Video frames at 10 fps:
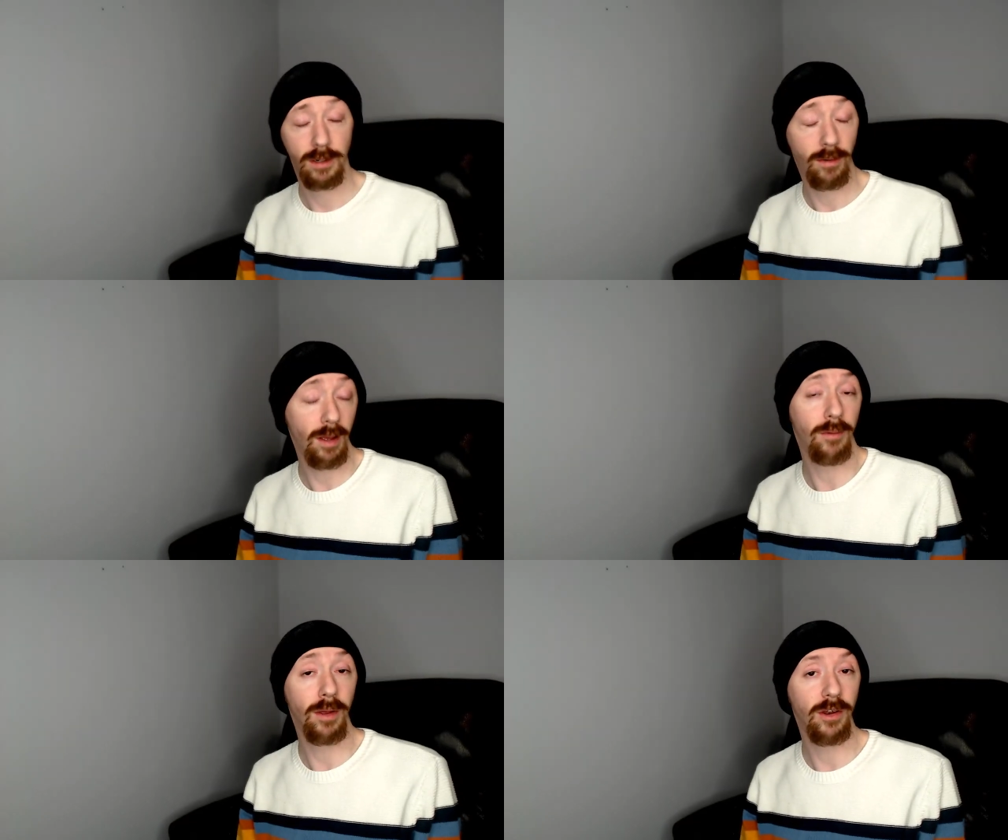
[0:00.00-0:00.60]
well,
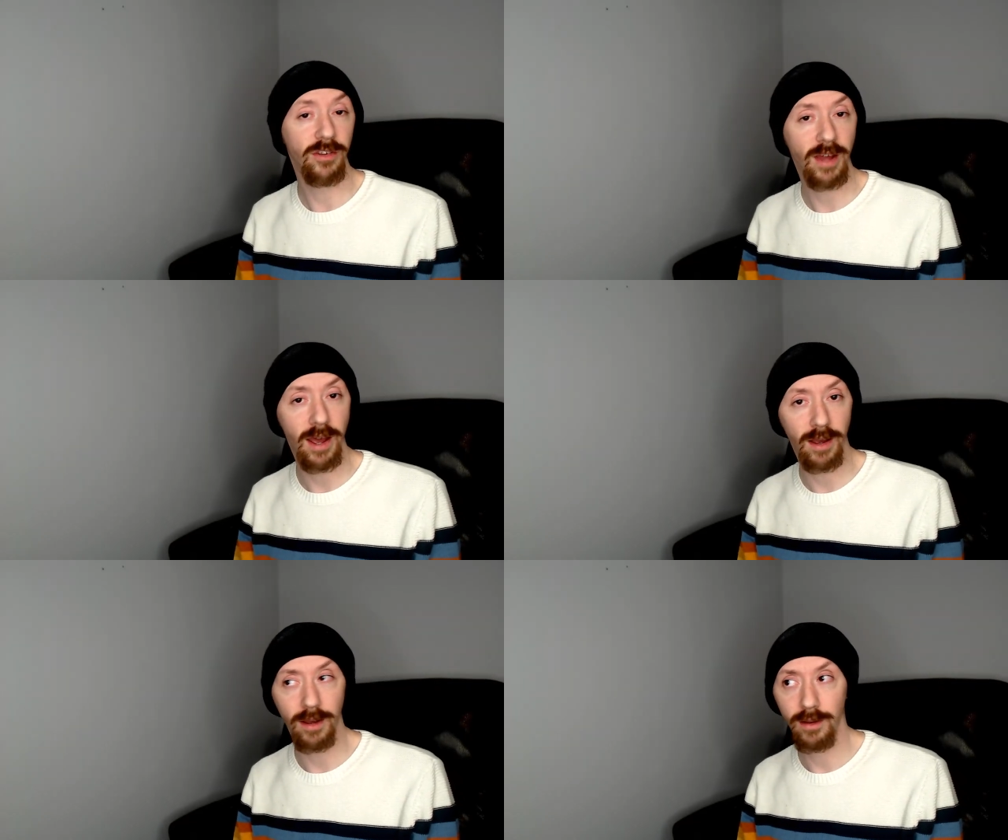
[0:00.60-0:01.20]
I really just
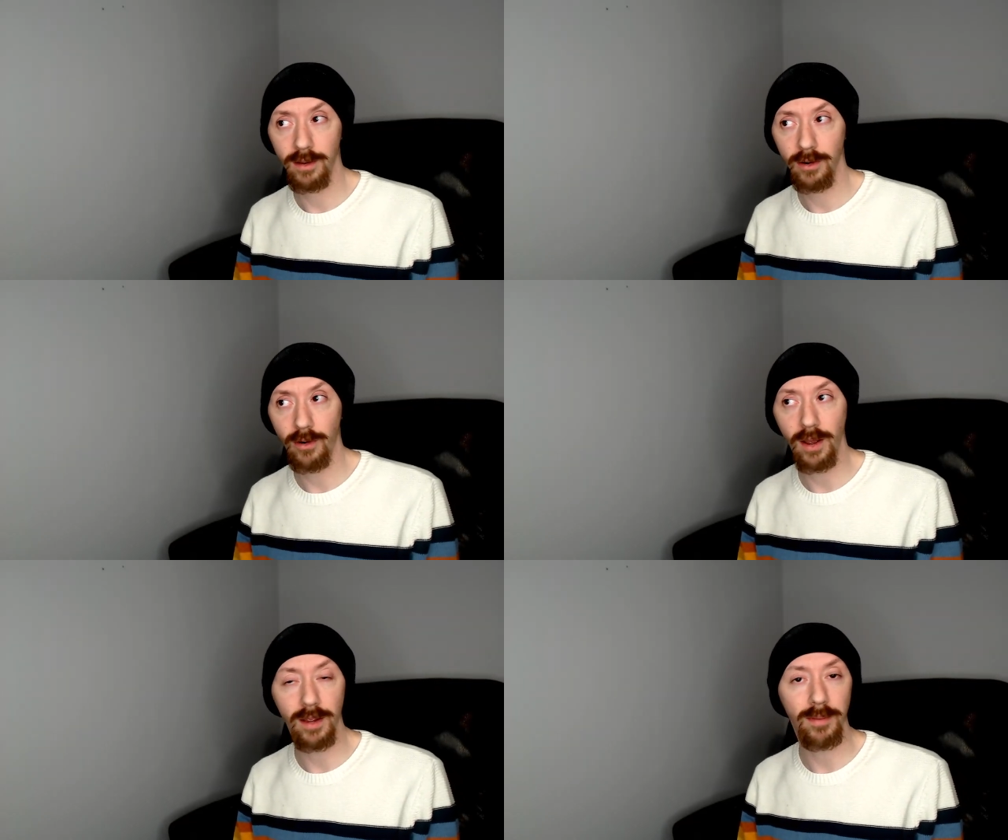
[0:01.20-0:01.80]
had a
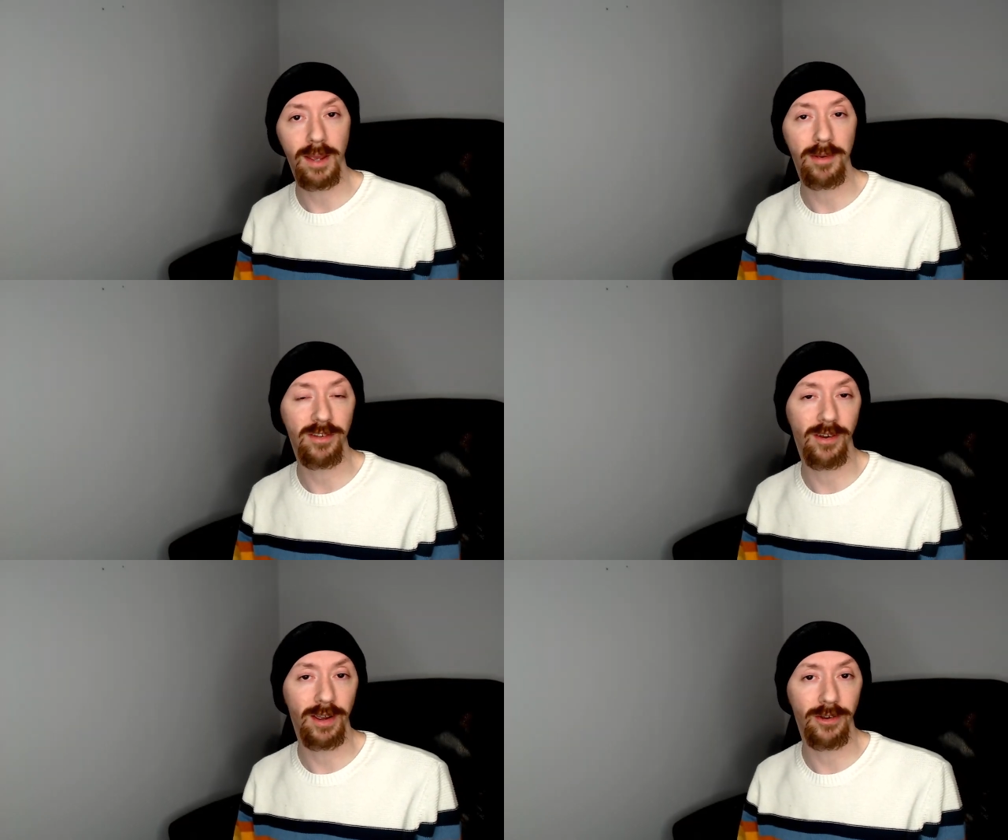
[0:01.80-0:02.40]
crying baby,
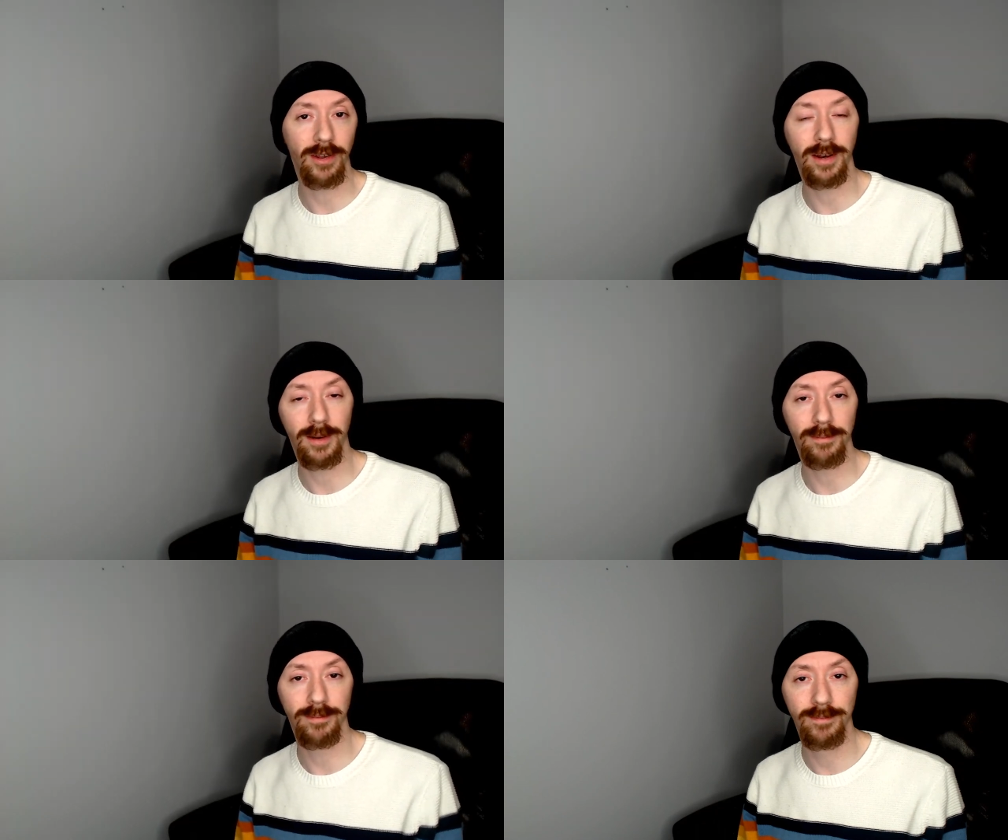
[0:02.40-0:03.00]
so I couldn't
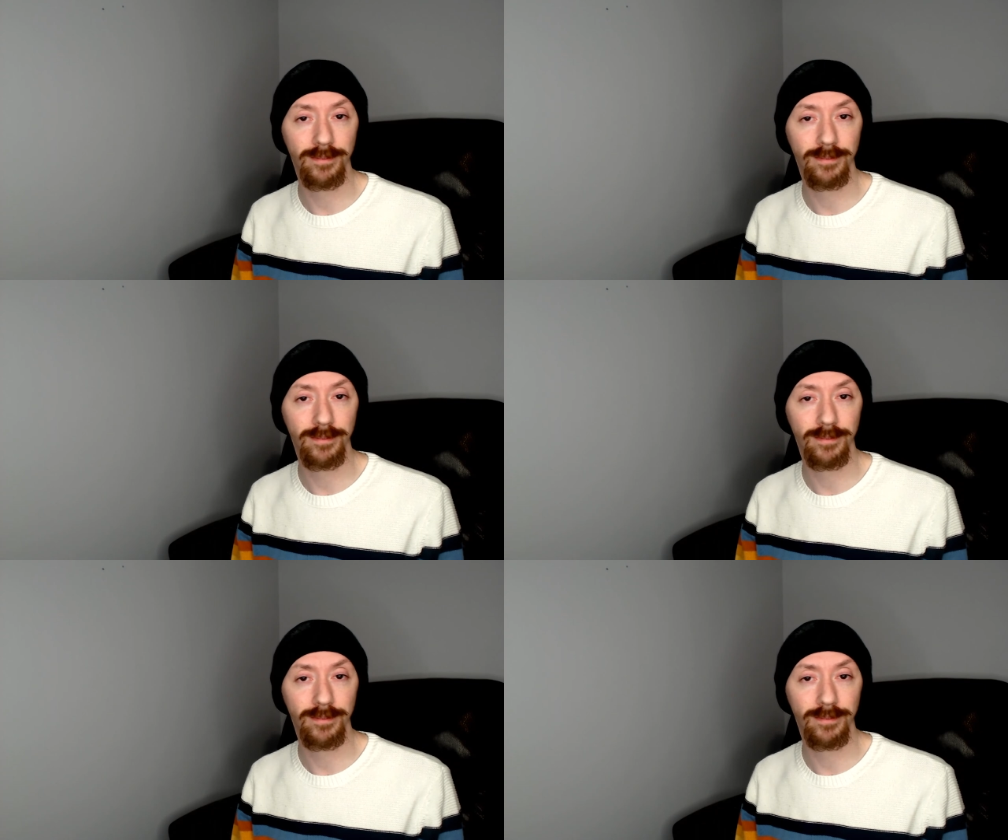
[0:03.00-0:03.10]
um,